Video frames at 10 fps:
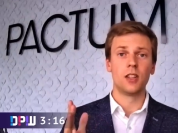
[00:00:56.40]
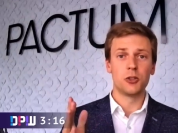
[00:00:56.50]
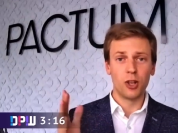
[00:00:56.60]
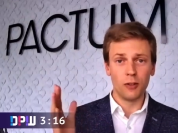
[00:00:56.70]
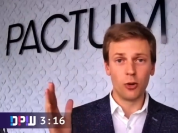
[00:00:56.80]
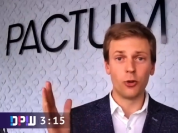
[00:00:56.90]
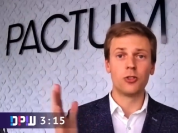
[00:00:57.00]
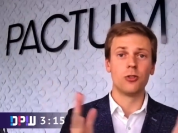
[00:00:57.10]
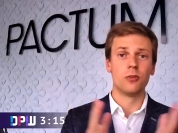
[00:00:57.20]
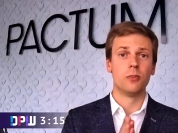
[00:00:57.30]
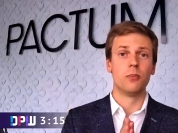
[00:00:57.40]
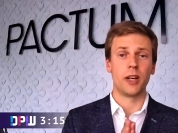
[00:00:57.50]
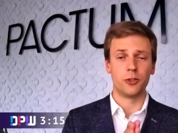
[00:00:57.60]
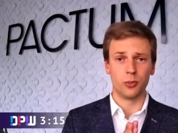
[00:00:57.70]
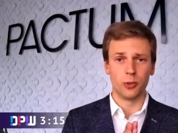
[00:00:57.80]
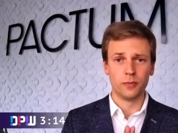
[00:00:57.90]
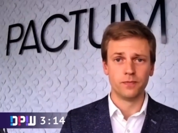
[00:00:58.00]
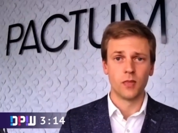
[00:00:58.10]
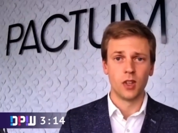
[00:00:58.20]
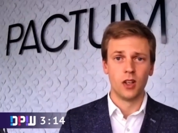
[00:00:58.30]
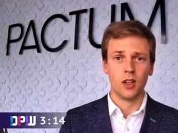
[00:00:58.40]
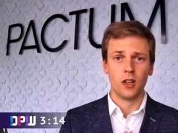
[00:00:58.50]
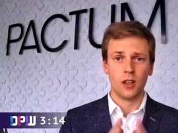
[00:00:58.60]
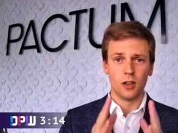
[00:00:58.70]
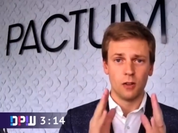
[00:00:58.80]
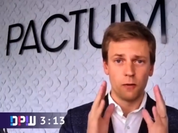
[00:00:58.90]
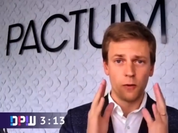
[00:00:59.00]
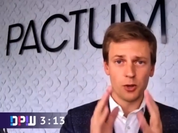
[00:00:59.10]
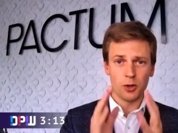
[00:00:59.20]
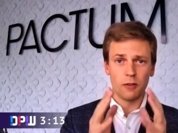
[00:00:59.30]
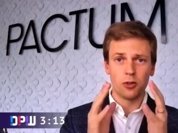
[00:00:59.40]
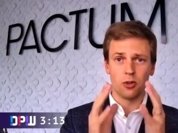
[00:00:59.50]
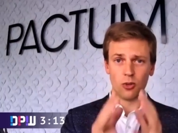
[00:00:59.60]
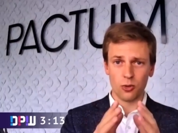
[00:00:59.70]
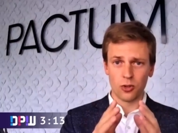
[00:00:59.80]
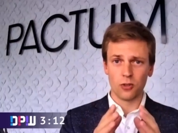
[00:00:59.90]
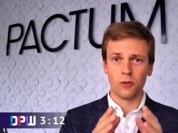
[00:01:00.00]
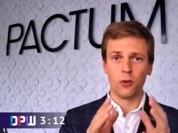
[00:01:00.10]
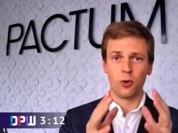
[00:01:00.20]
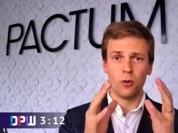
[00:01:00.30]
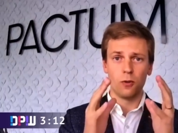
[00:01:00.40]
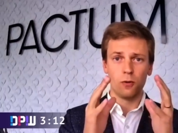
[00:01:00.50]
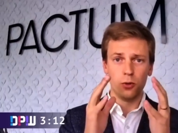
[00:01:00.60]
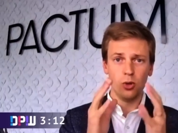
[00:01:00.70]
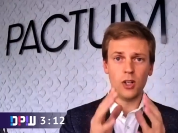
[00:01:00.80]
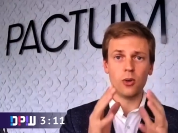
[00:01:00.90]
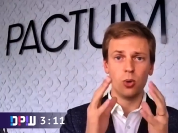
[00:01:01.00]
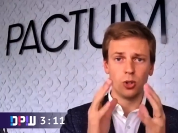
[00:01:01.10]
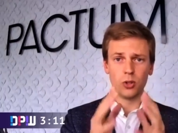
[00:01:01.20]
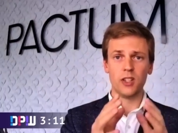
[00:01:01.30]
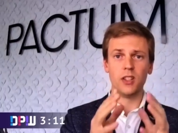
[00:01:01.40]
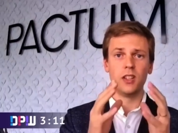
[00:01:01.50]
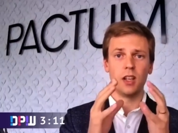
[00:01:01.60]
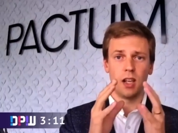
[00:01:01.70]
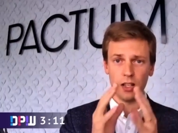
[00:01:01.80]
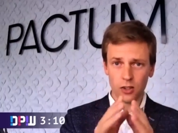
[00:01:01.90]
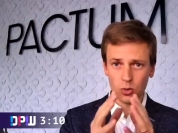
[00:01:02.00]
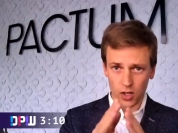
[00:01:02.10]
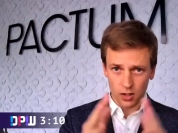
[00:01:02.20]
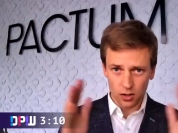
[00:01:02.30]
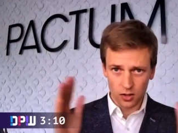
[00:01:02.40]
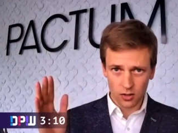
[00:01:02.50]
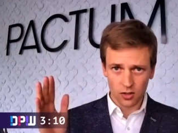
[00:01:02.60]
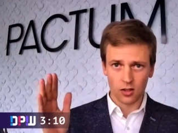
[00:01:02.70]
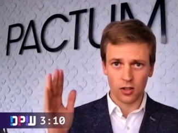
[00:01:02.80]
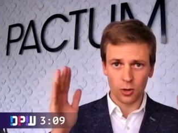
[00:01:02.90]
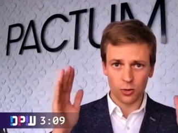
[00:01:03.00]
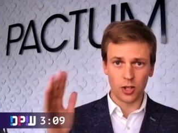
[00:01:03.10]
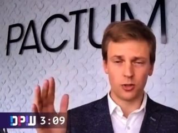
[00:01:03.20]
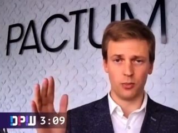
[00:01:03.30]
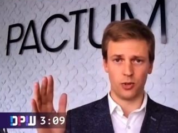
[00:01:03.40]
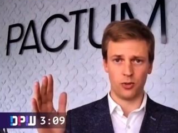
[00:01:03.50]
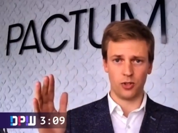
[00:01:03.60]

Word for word: That's why we launched Pactum. First ever solution for fully automated end-to-end -end negotiation